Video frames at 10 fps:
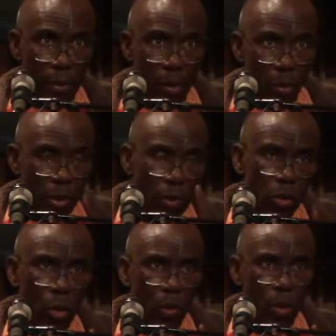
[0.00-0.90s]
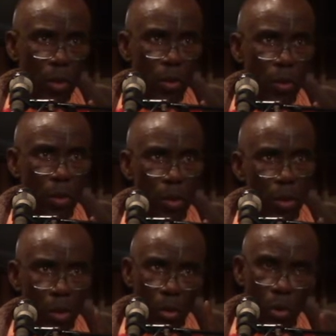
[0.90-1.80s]
with someone
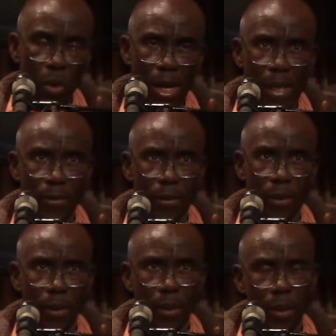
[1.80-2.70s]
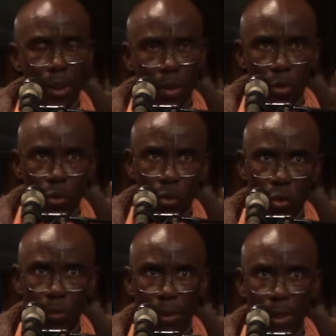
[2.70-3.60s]
who has
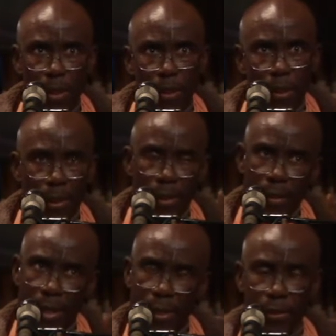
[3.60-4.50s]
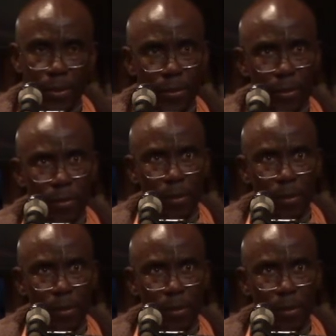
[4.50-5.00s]
sober intelligence.